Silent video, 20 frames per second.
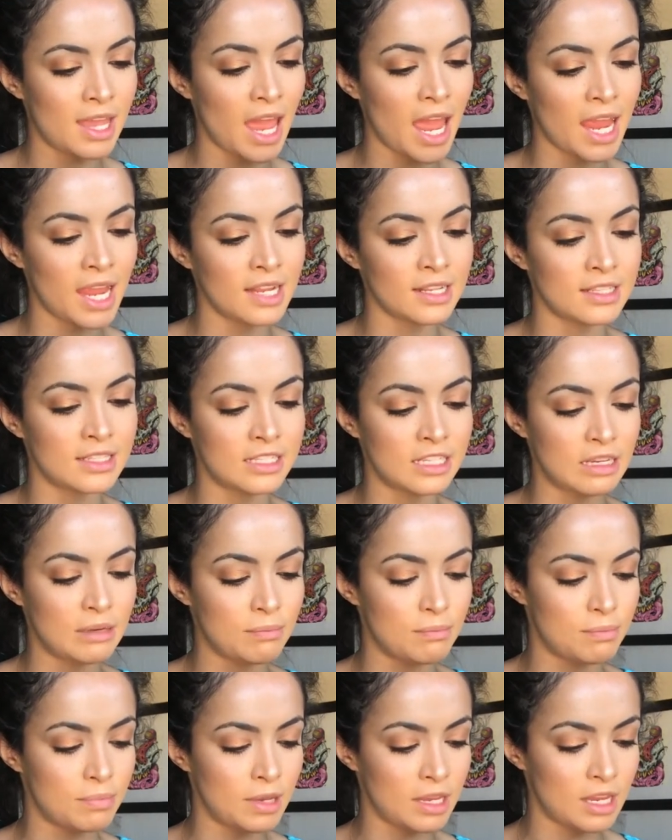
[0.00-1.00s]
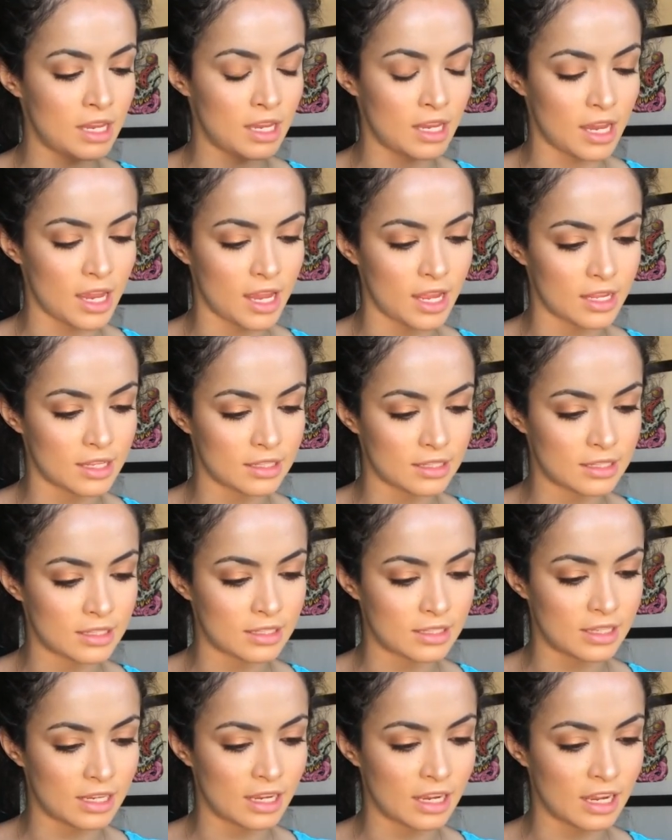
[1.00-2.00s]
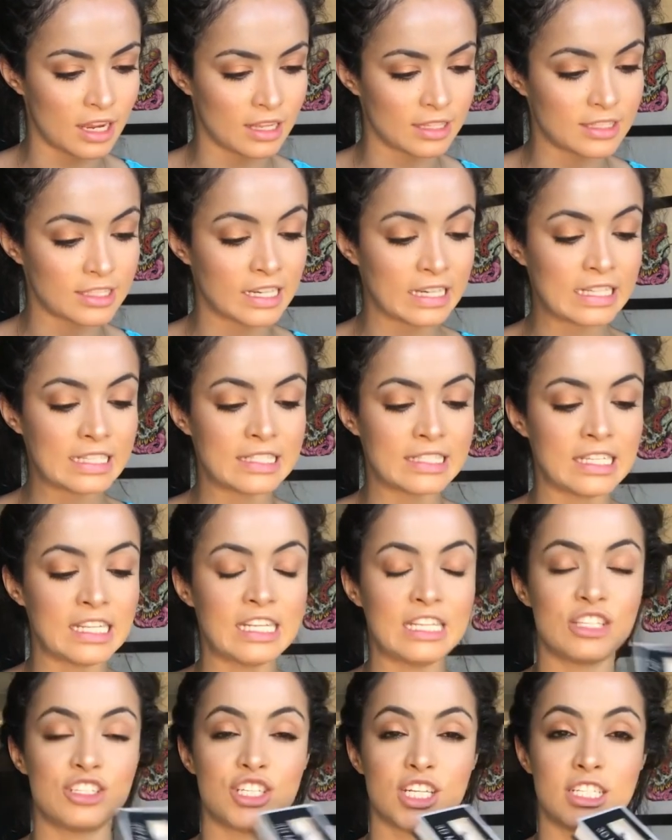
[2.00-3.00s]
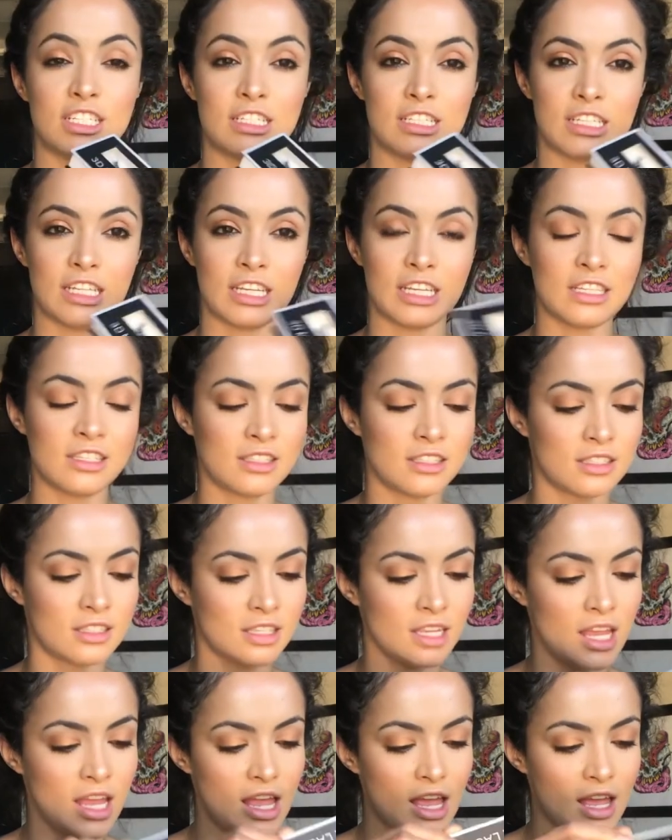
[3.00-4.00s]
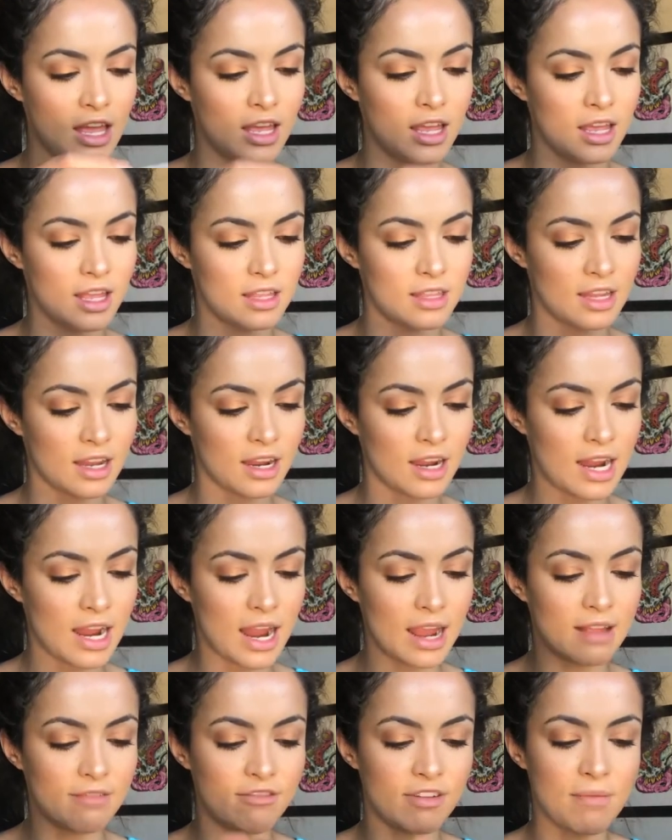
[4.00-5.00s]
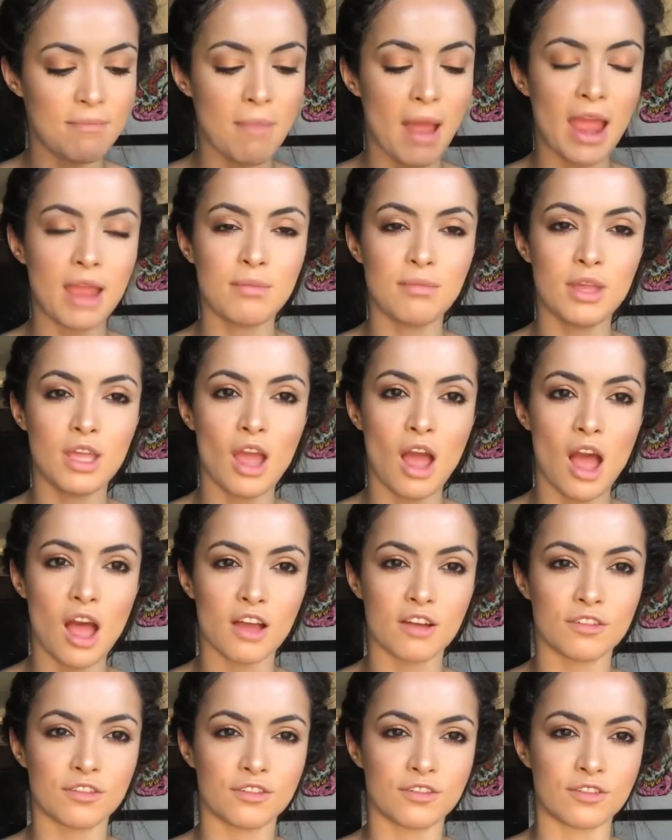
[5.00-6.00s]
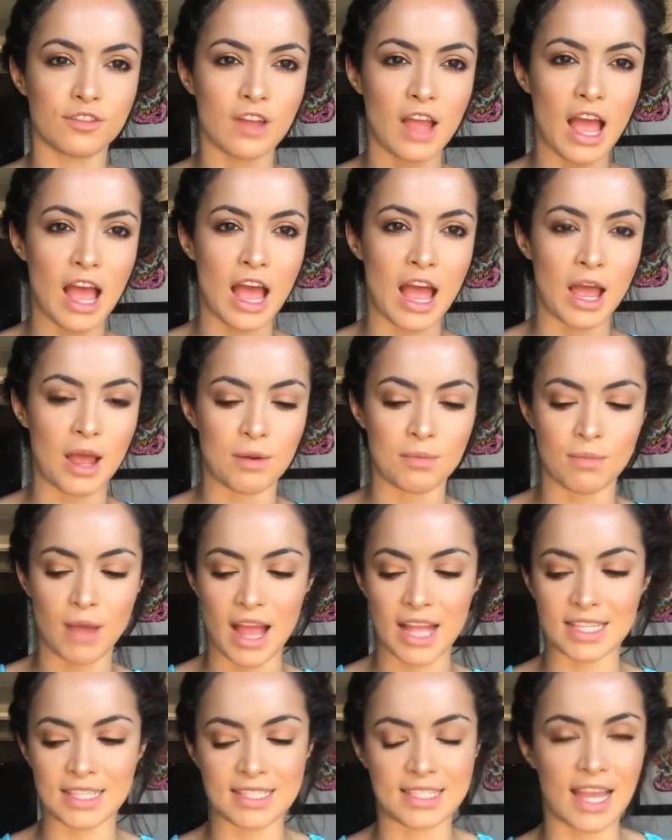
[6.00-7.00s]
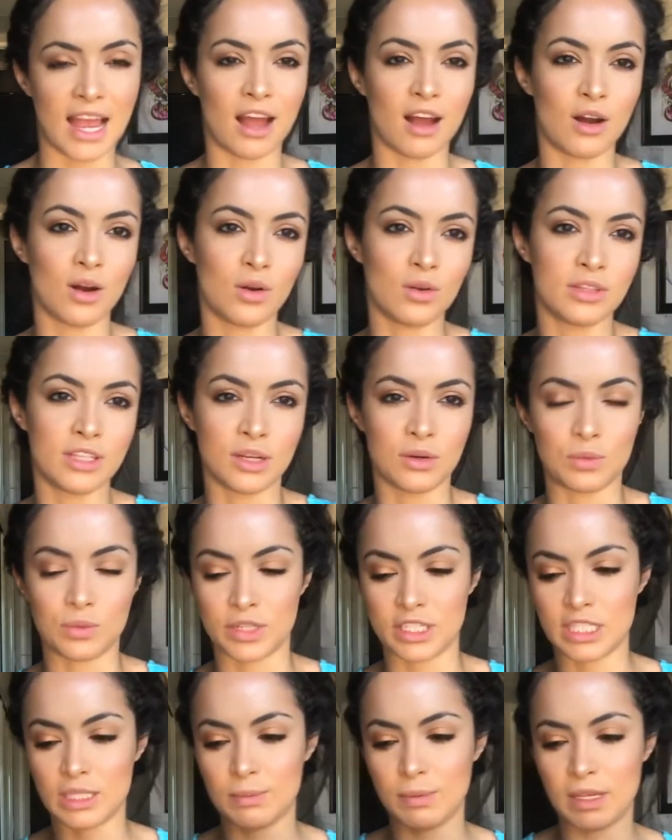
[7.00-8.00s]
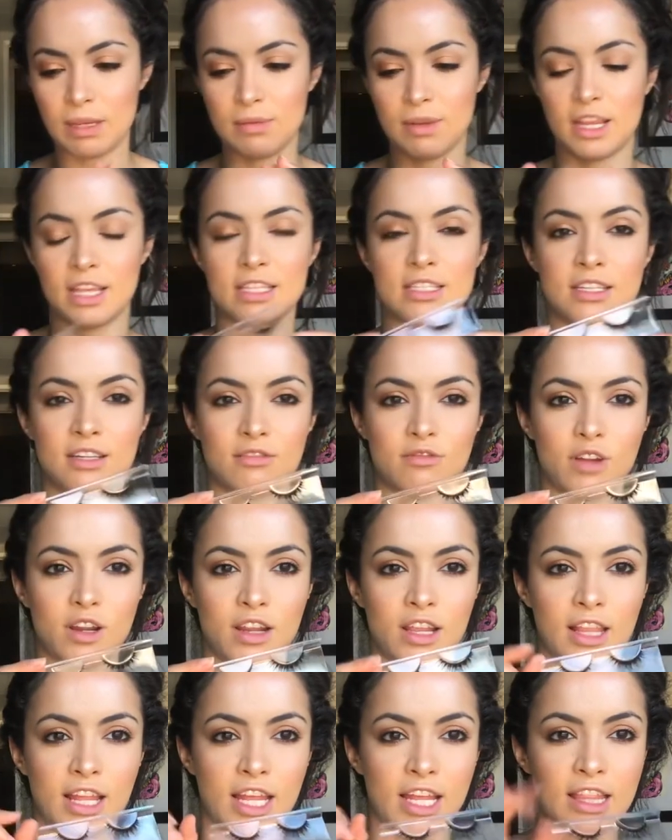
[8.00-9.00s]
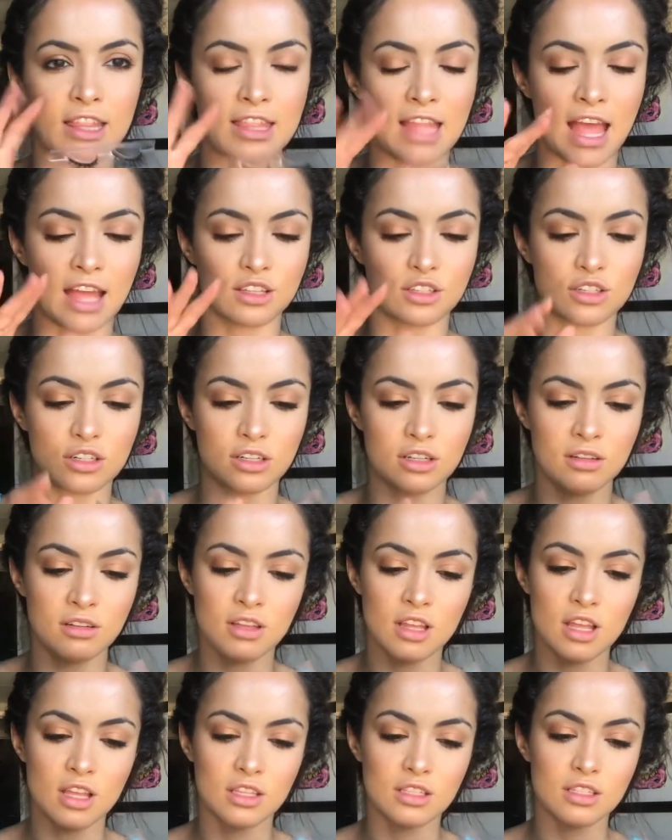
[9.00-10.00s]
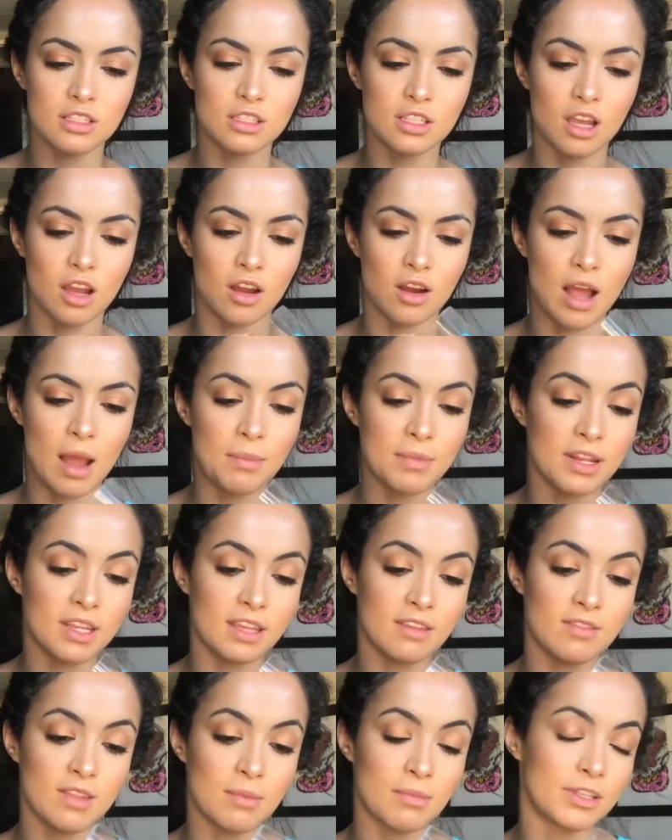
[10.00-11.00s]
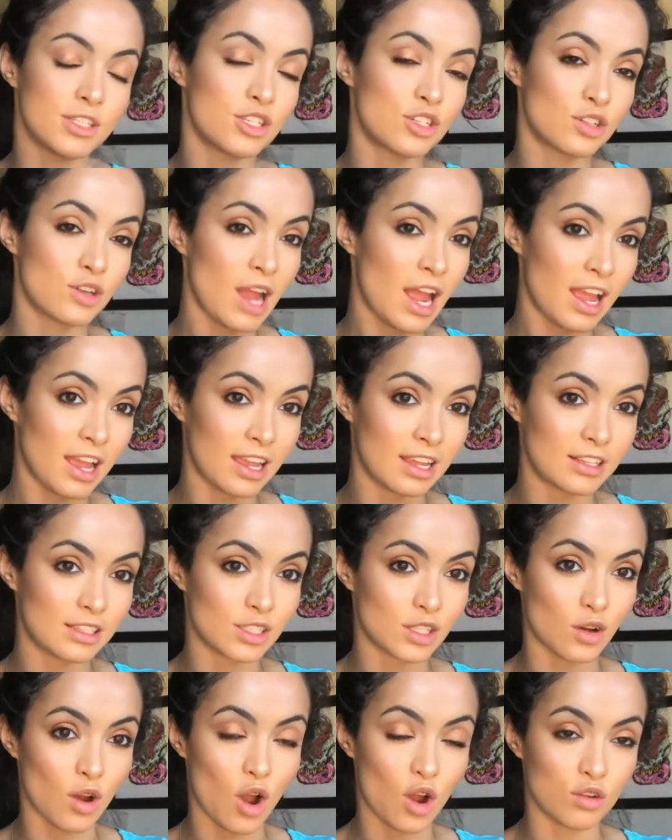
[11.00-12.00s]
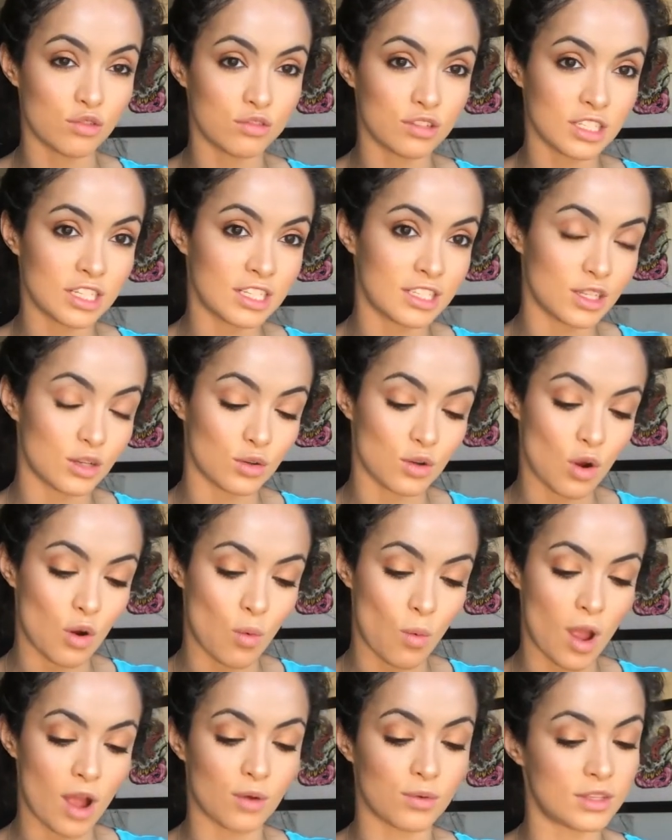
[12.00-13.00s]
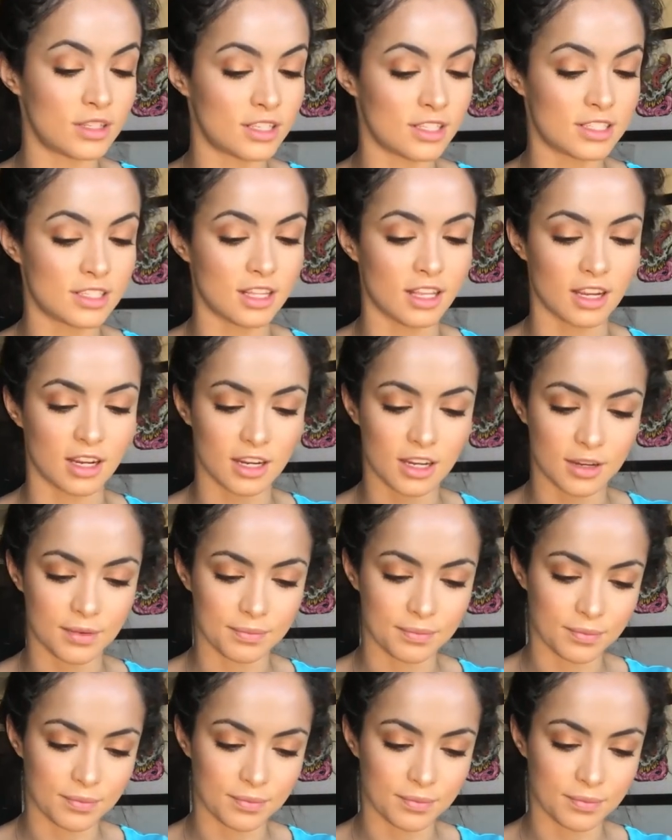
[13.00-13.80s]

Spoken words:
KDB. It's the 13 Janice. They remind me of Adele the Wispy, because they're very like natural. So I'm gonna give them a try. So hopefully they'll go well with this look.